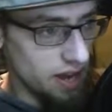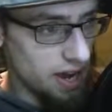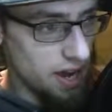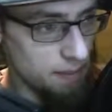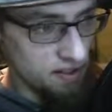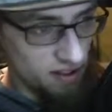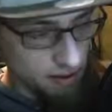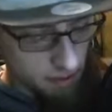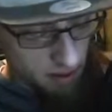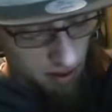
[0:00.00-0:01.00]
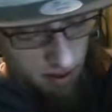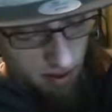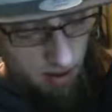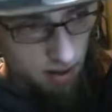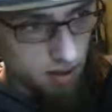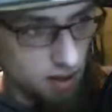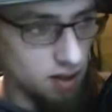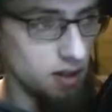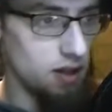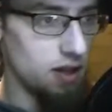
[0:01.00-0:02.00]
amp sim,
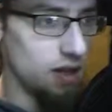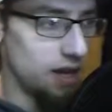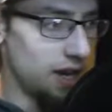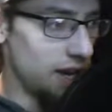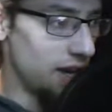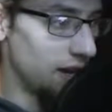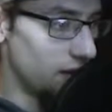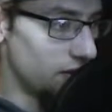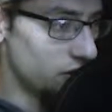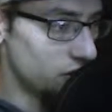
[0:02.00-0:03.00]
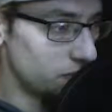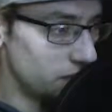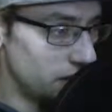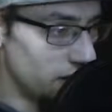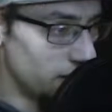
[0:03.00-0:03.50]
and this should be